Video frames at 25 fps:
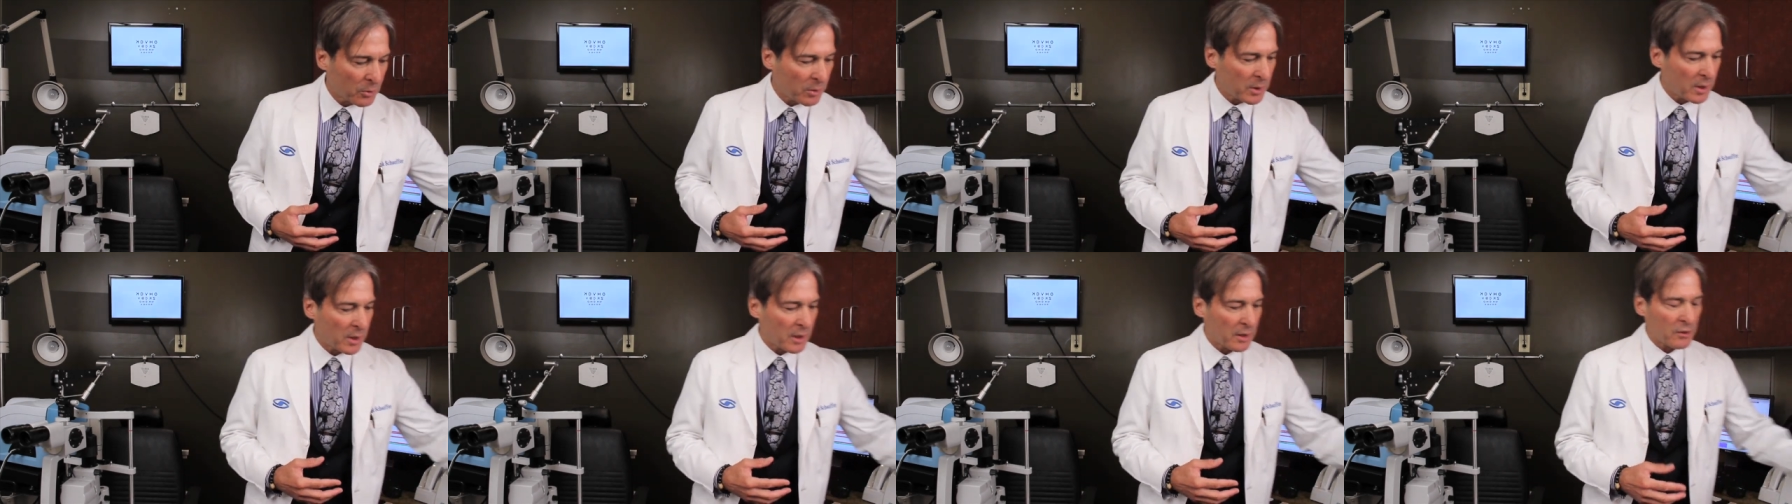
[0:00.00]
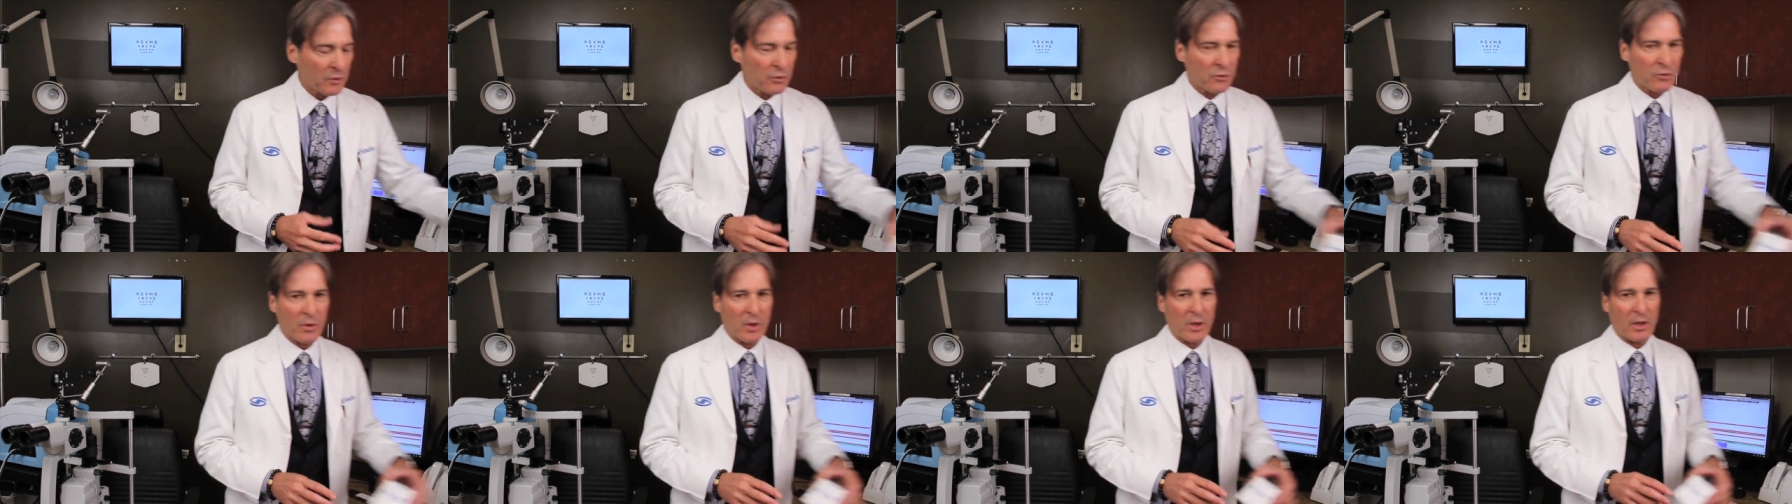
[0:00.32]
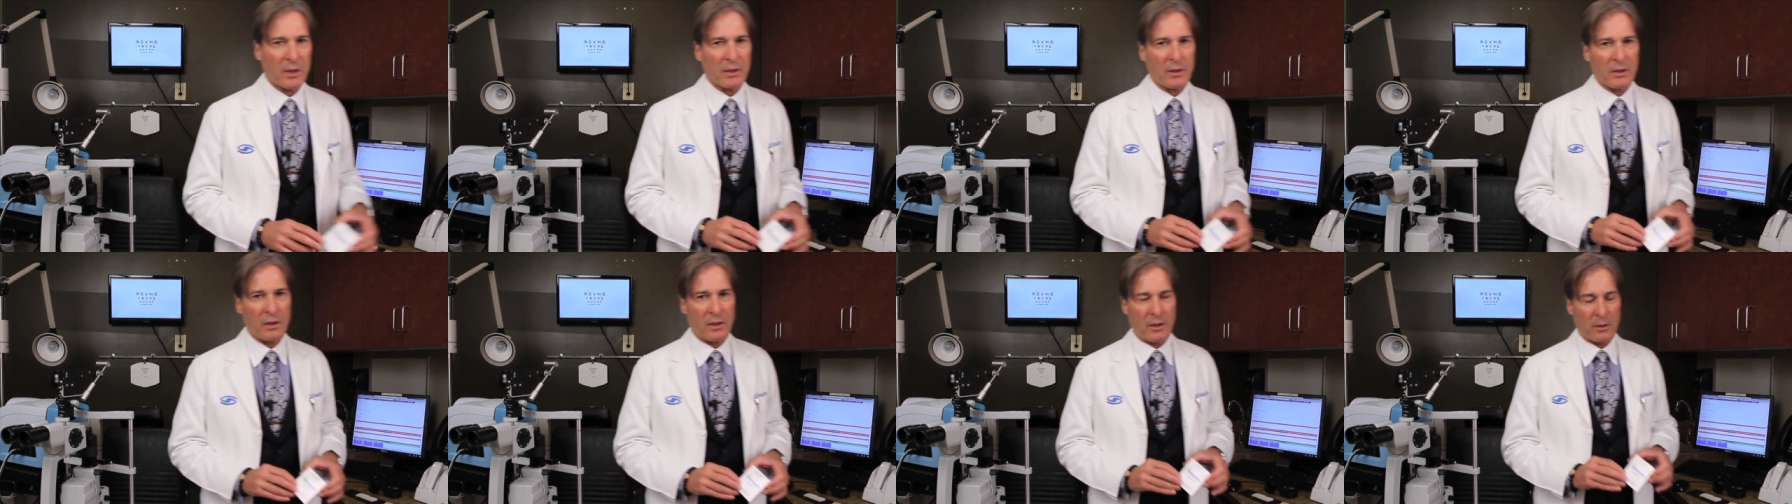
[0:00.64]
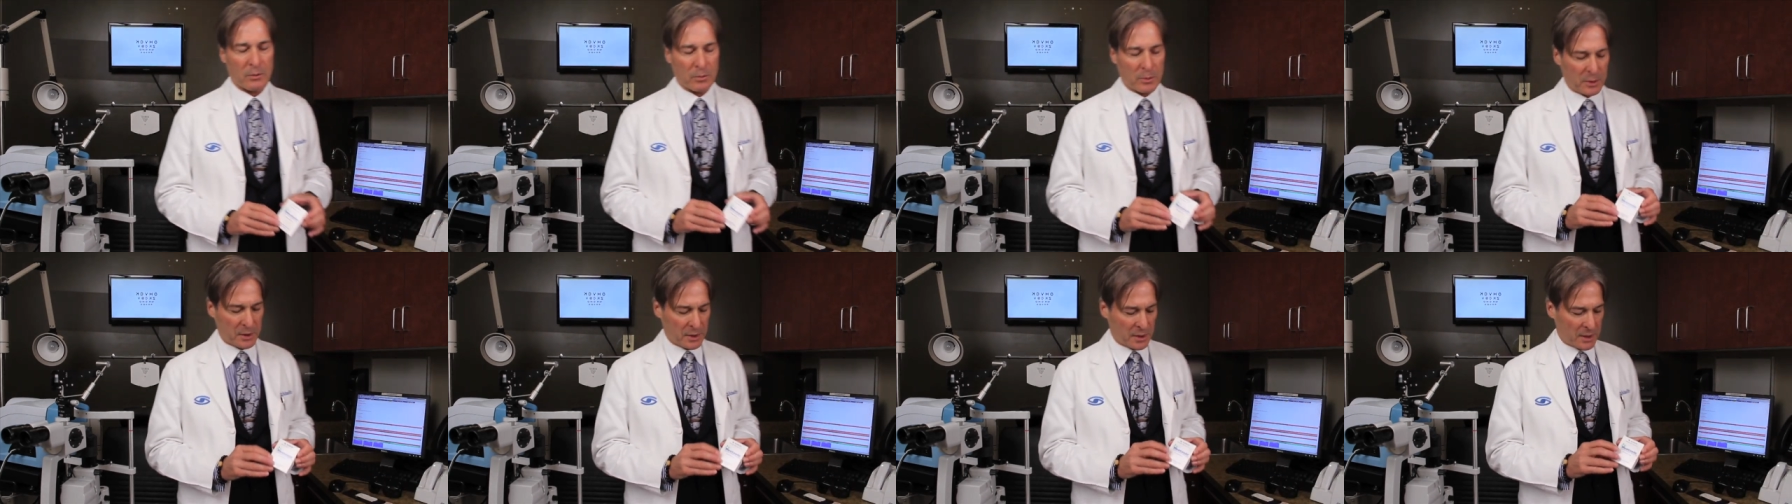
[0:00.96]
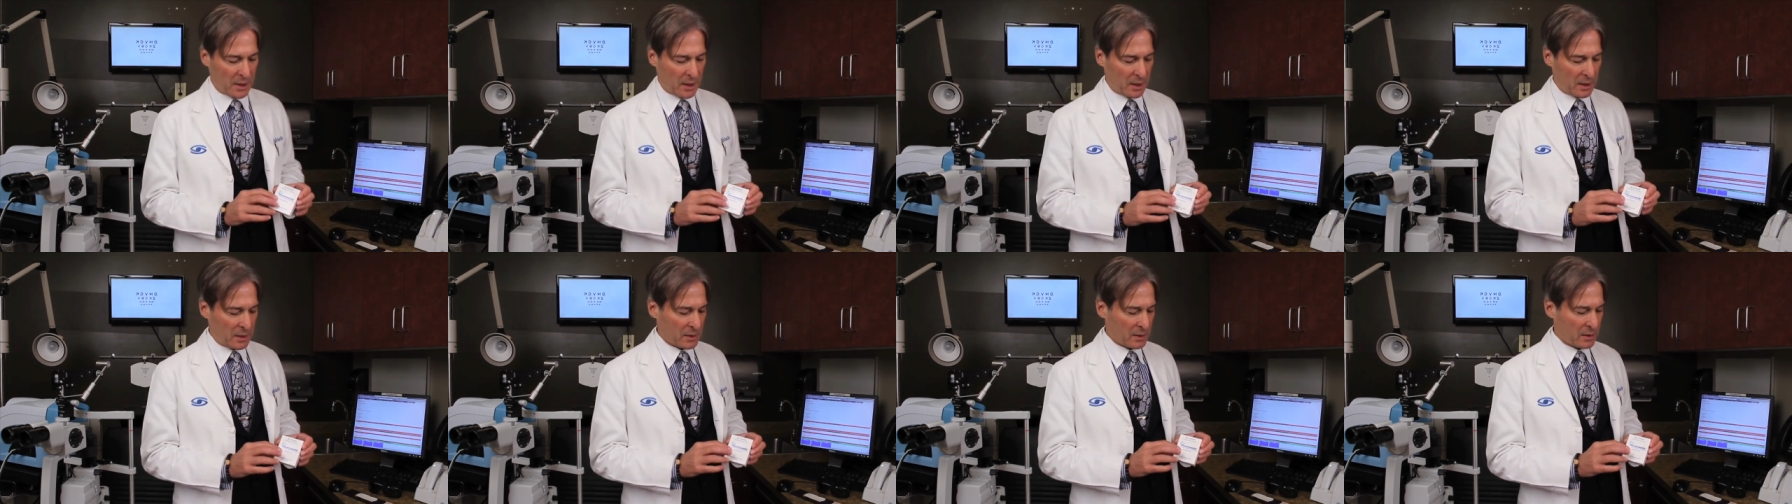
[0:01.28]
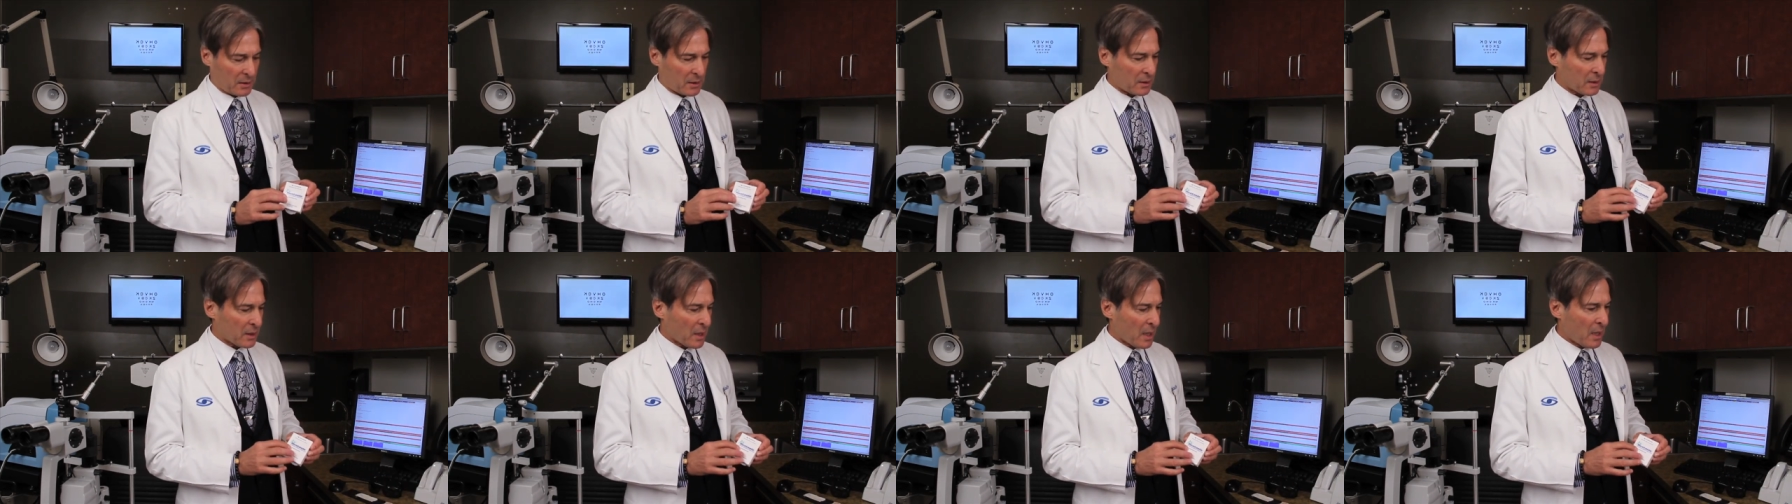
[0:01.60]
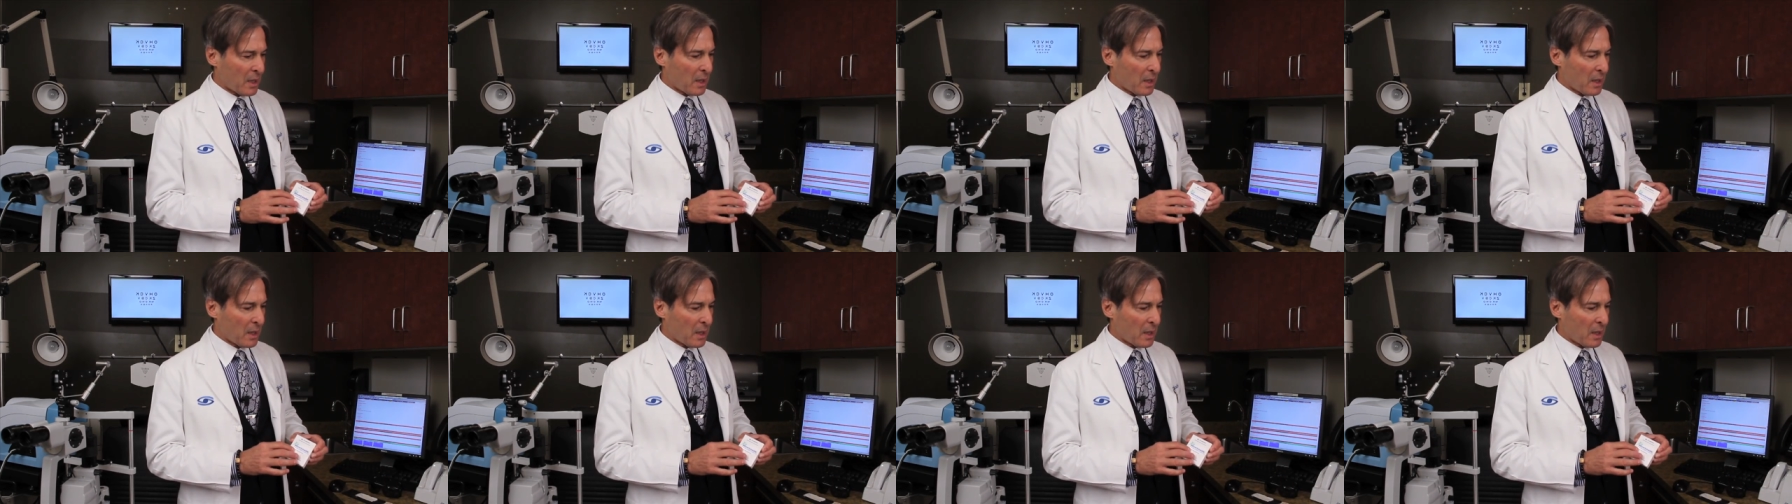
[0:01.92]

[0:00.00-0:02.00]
another drug called Restasis.